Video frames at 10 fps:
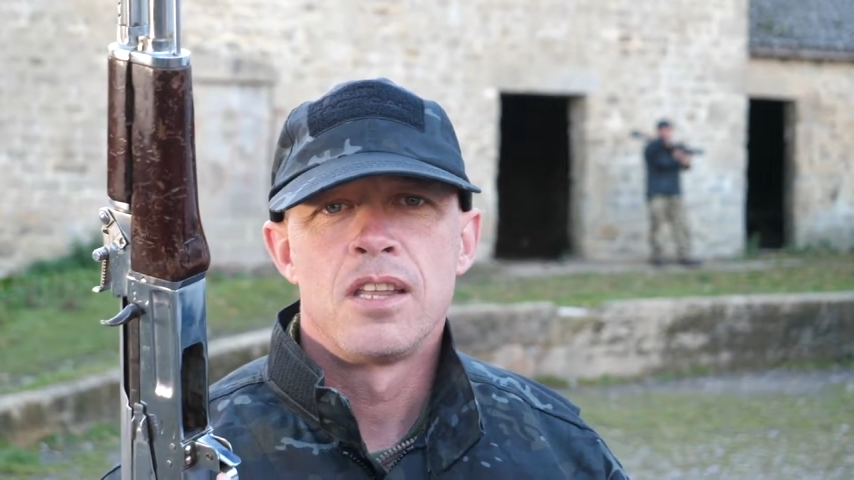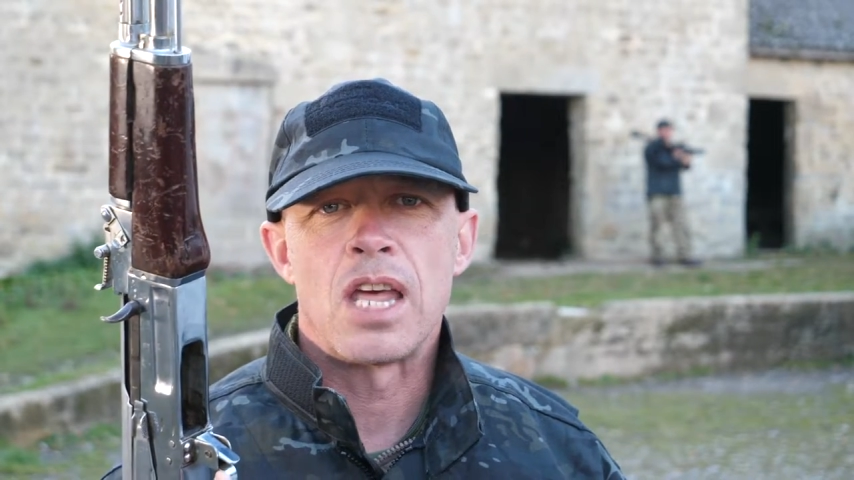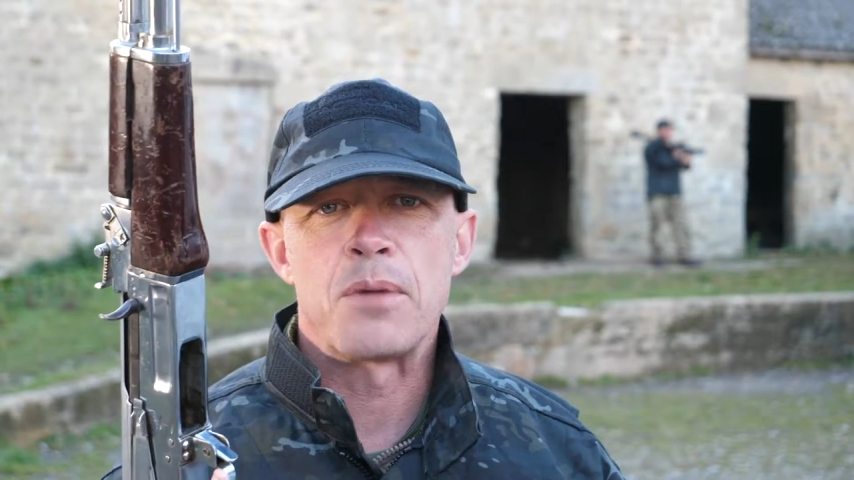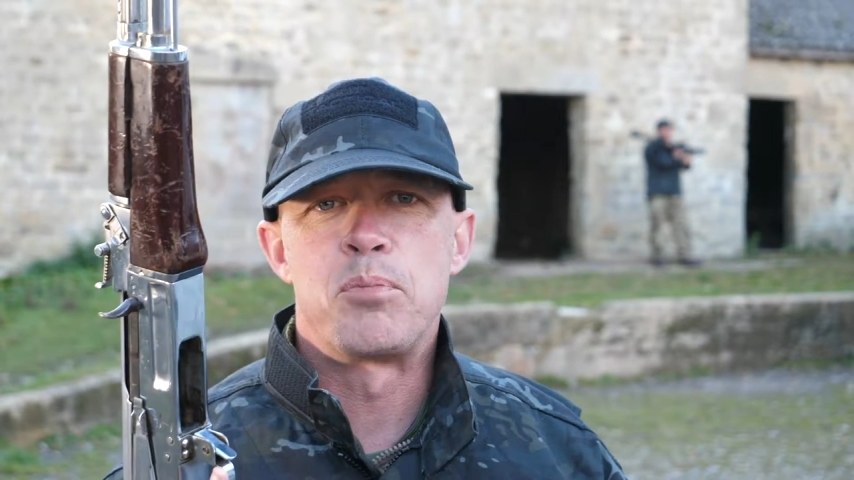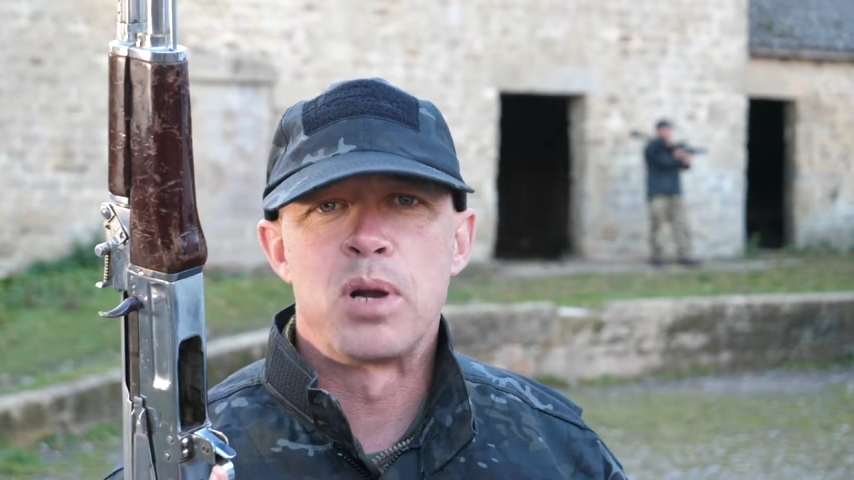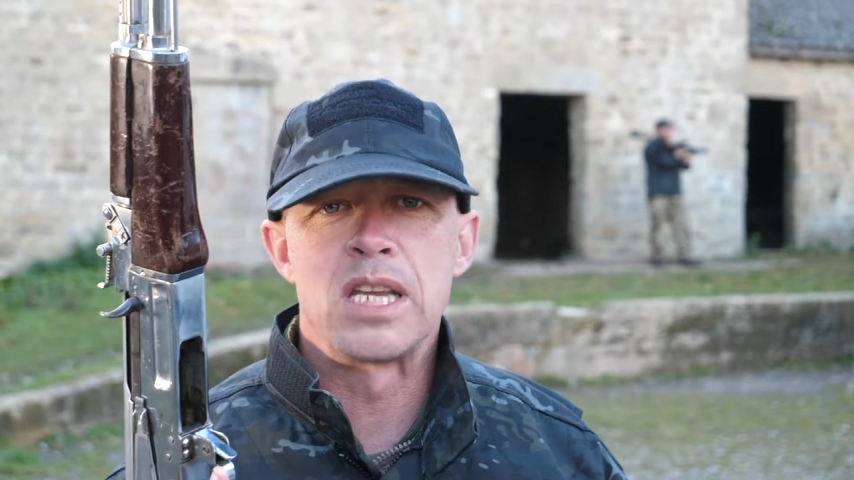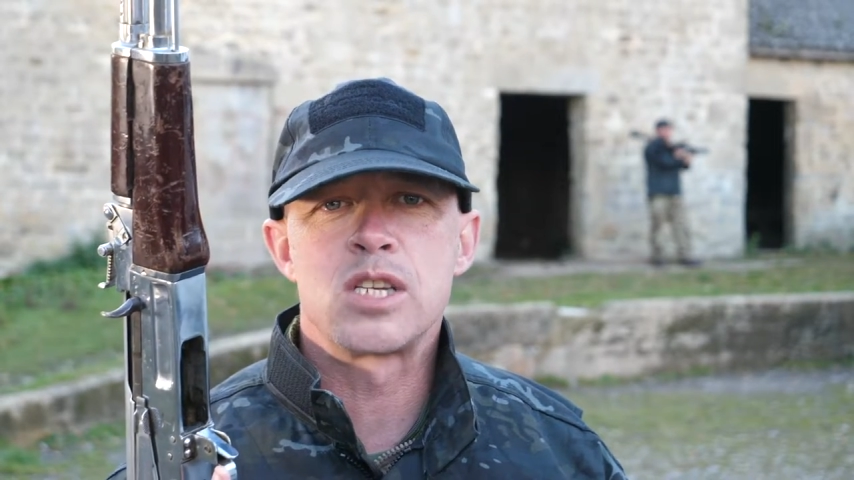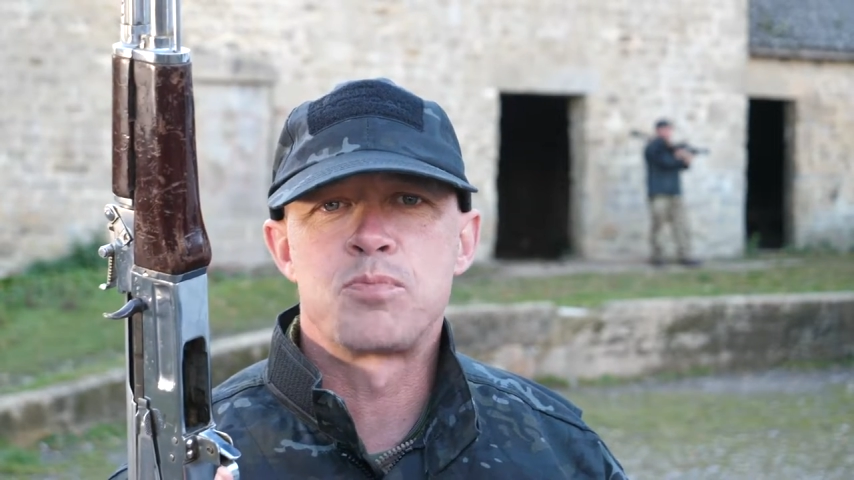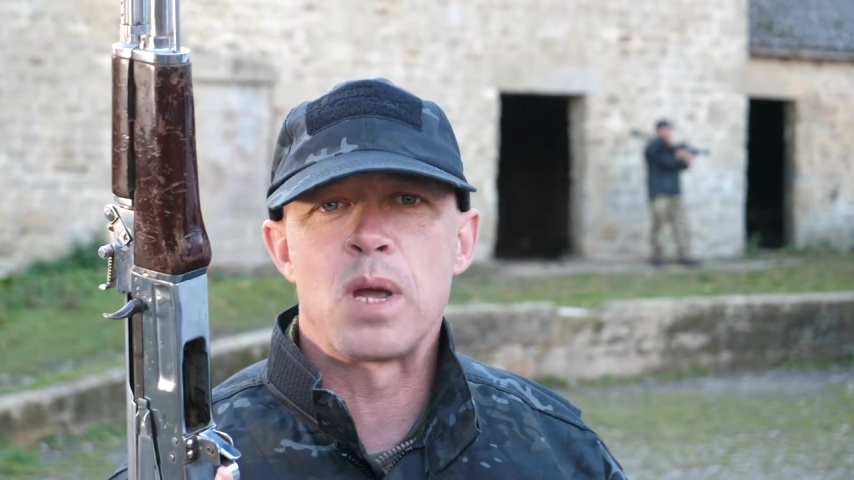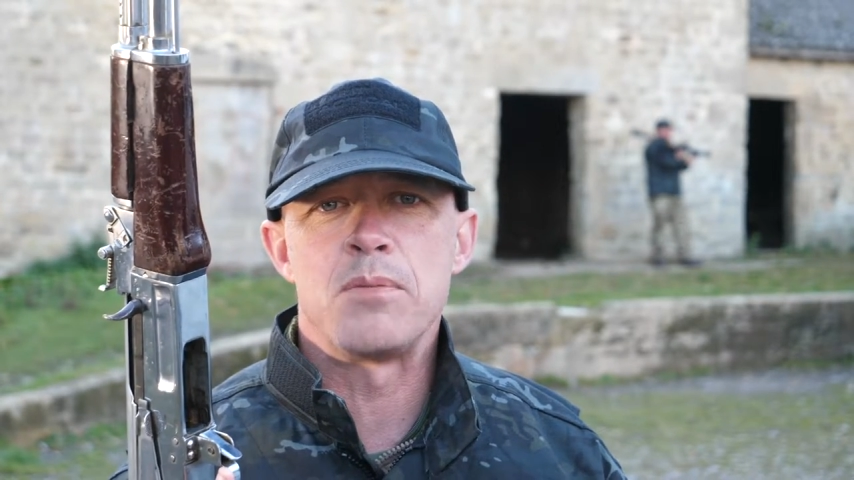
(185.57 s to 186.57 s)
then
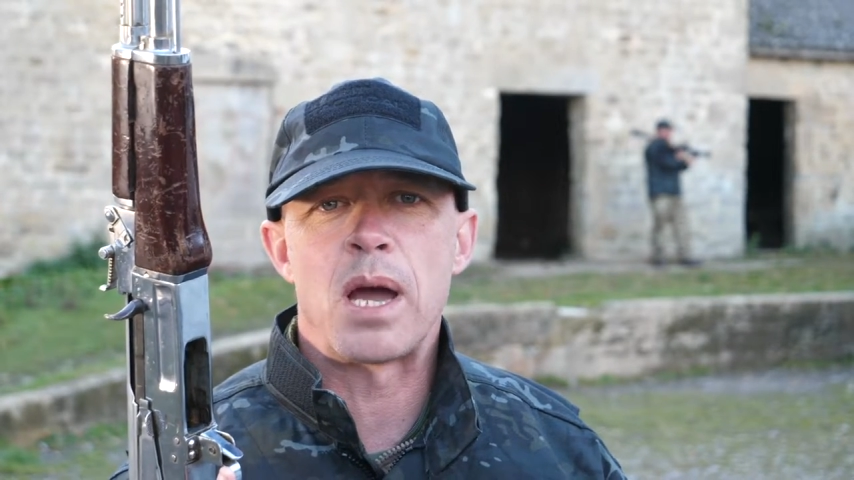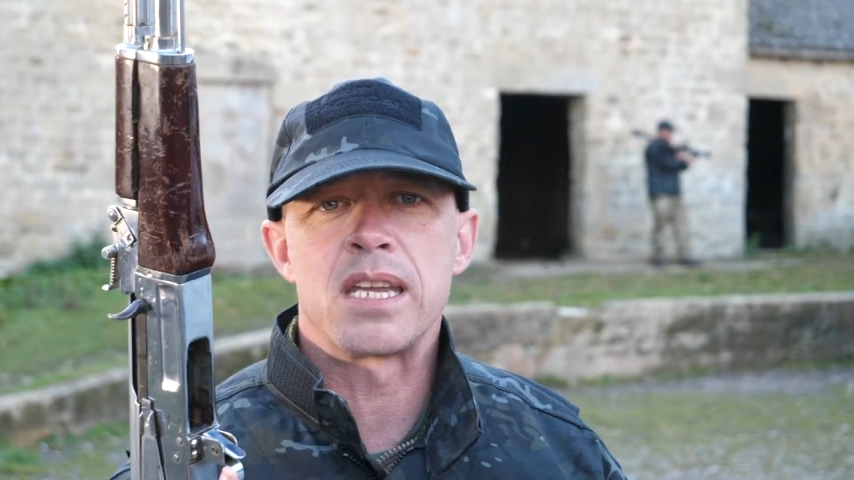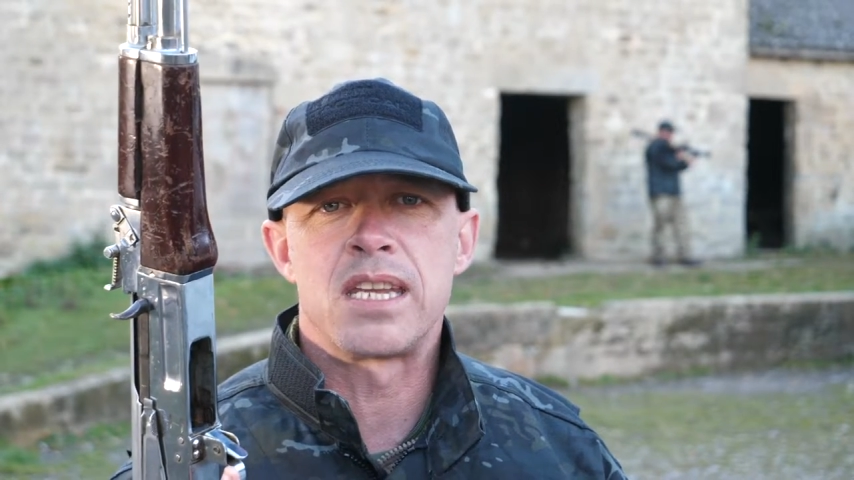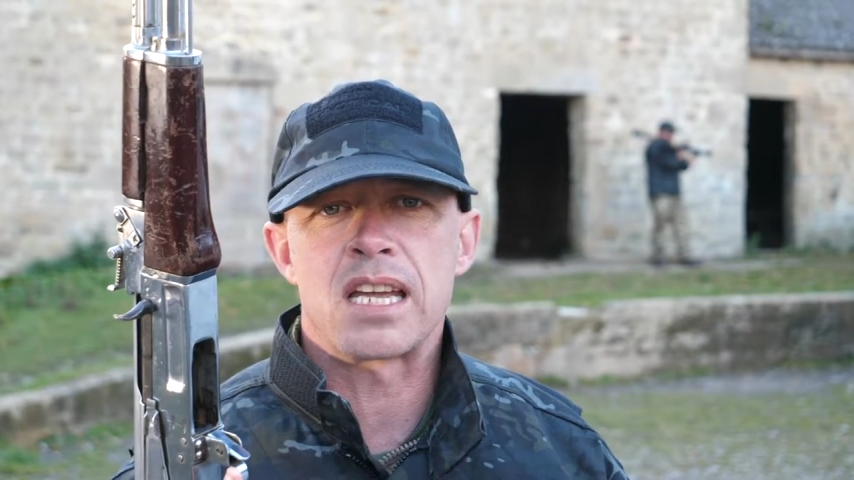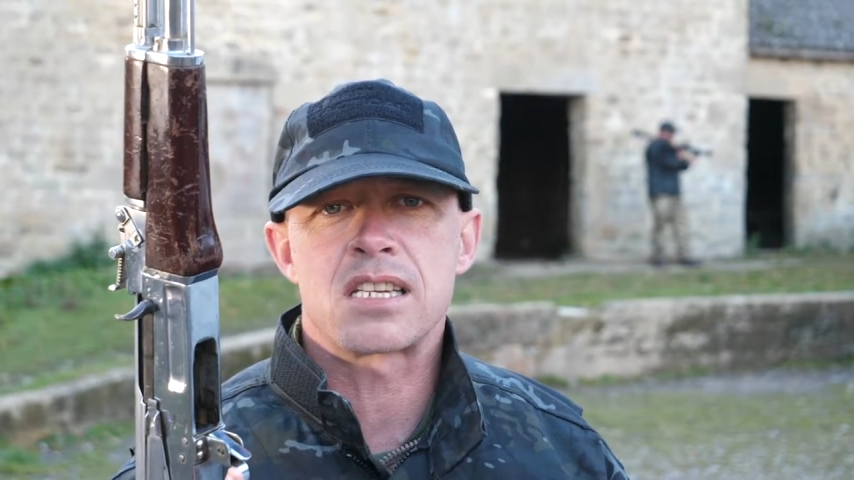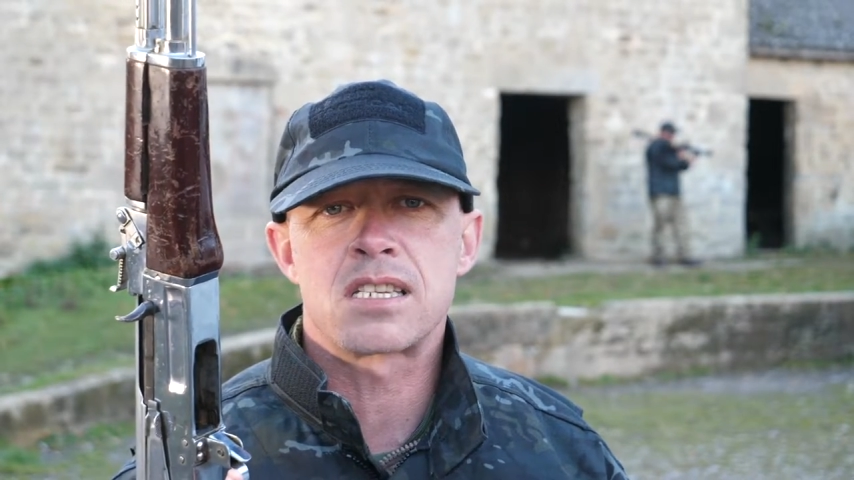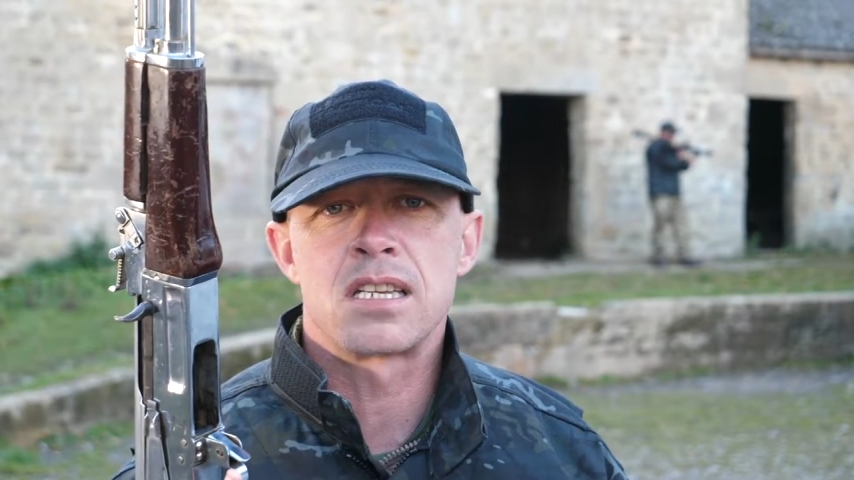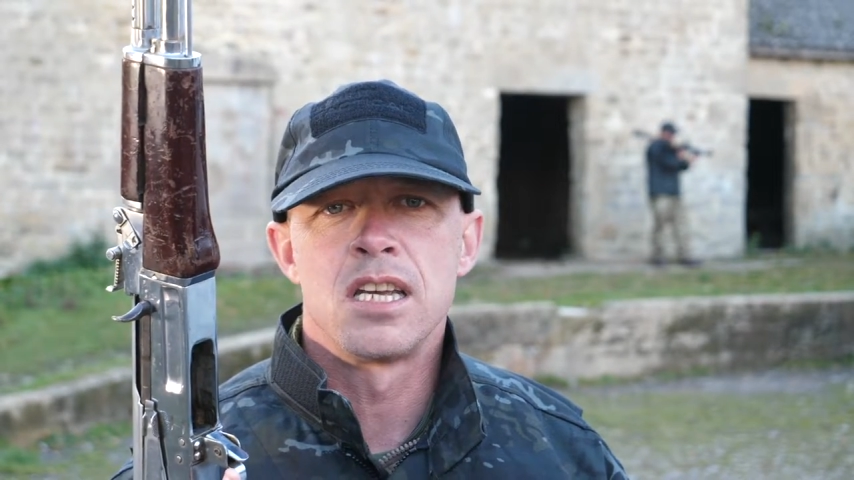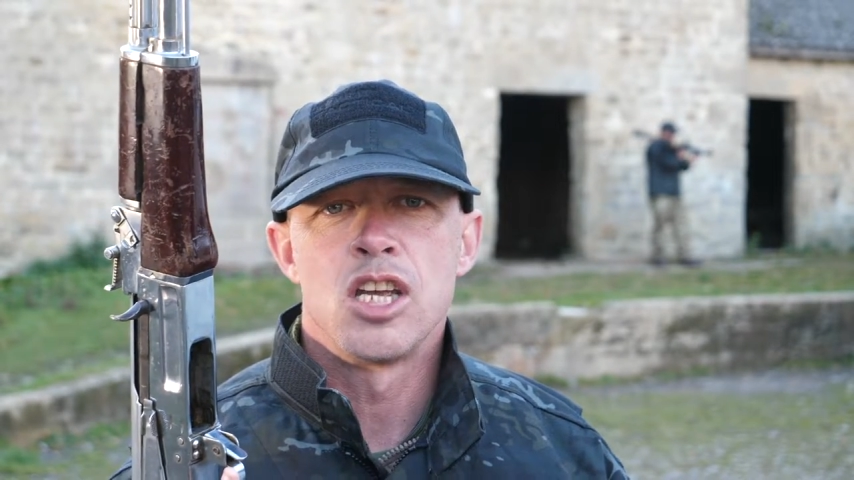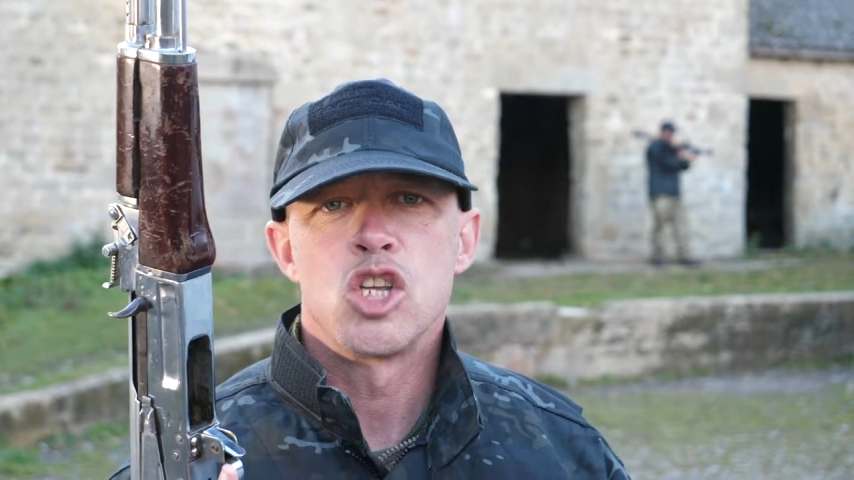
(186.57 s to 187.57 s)
please be my guest.